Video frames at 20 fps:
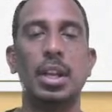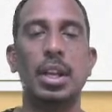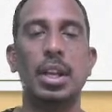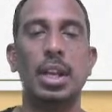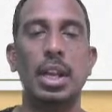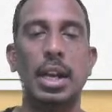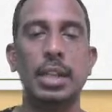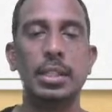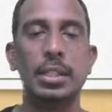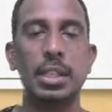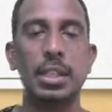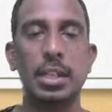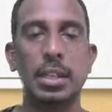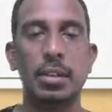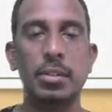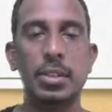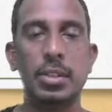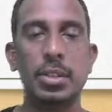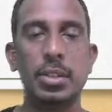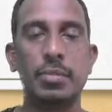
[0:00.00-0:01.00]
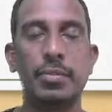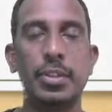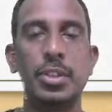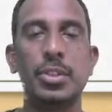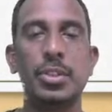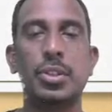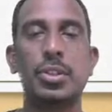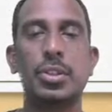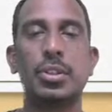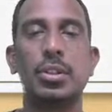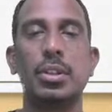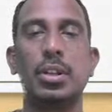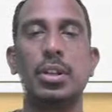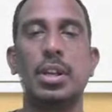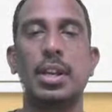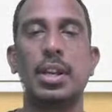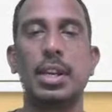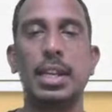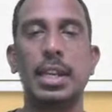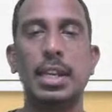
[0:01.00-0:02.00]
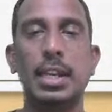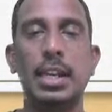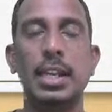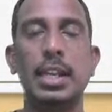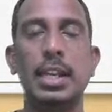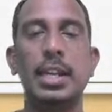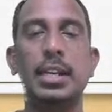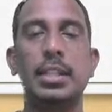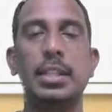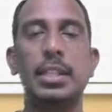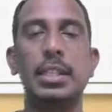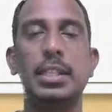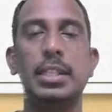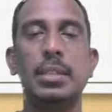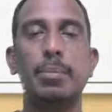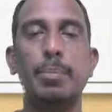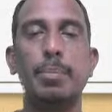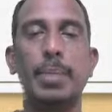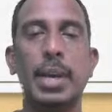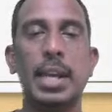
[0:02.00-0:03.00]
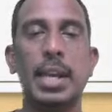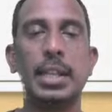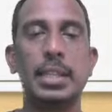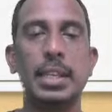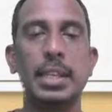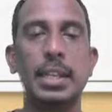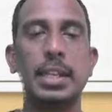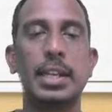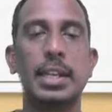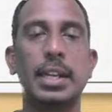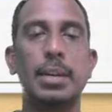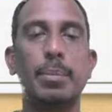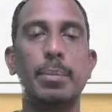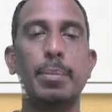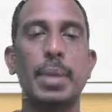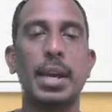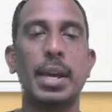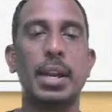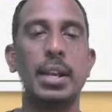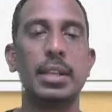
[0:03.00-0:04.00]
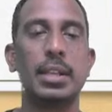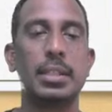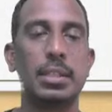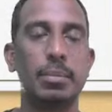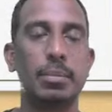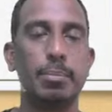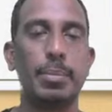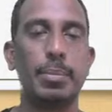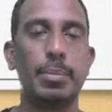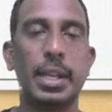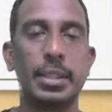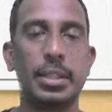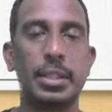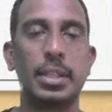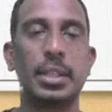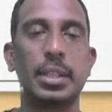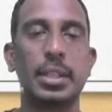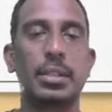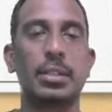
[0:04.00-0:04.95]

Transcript: And the nerves which regulate the sympathetic and parasympathetic.